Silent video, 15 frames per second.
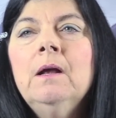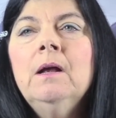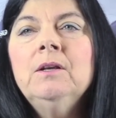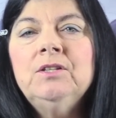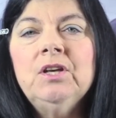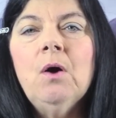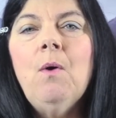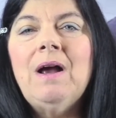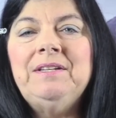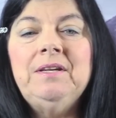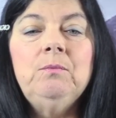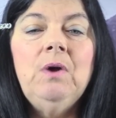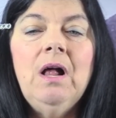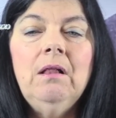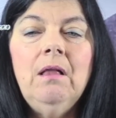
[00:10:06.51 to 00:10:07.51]
So I
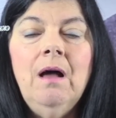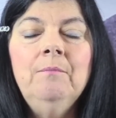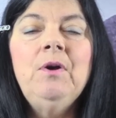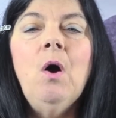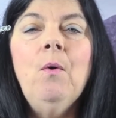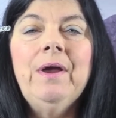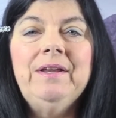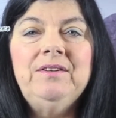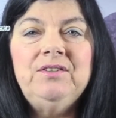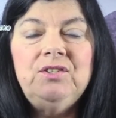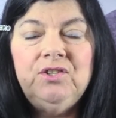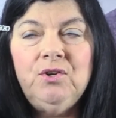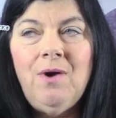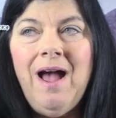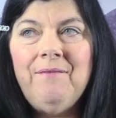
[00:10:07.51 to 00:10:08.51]
said, well, I'm going
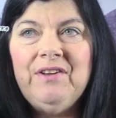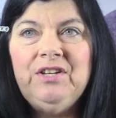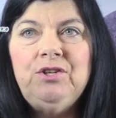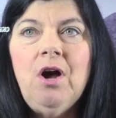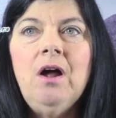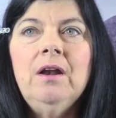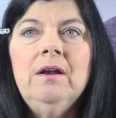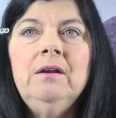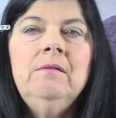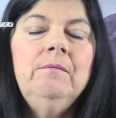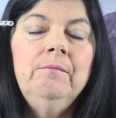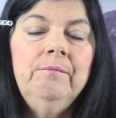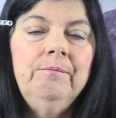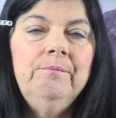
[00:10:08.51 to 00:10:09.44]
to have it done